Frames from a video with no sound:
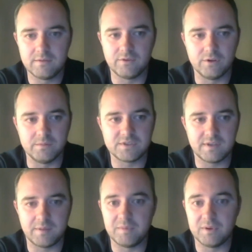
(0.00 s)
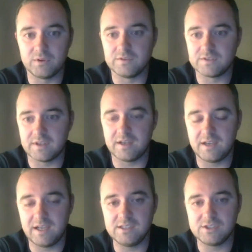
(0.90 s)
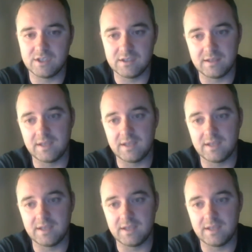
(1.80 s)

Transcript: for them to then build onto that at HE and